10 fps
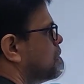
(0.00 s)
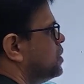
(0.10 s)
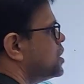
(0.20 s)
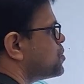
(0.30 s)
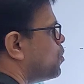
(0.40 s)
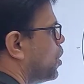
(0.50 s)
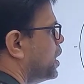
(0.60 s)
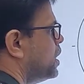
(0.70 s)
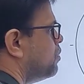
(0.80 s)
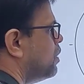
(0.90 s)
this
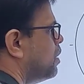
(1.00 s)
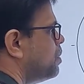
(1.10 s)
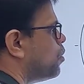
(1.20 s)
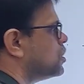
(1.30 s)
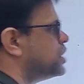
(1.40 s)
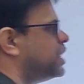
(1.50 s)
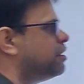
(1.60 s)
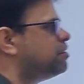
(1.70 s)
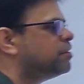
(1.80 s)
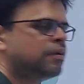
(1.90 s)
point will be
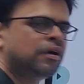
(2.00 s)
positive